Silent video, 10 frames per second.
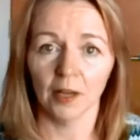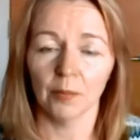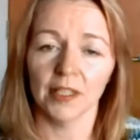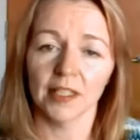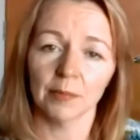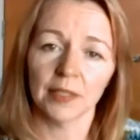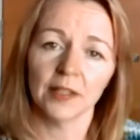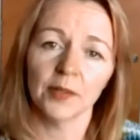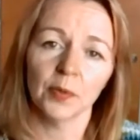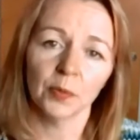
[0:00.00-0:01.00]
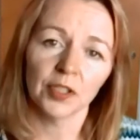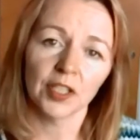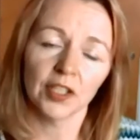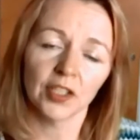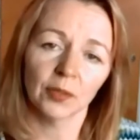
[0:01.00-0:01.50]
But sometimes when we're
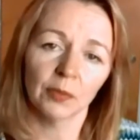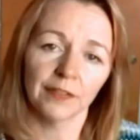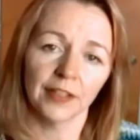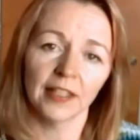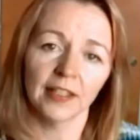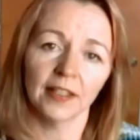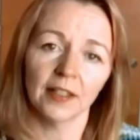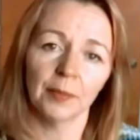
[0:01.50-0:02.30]
teaching, we find that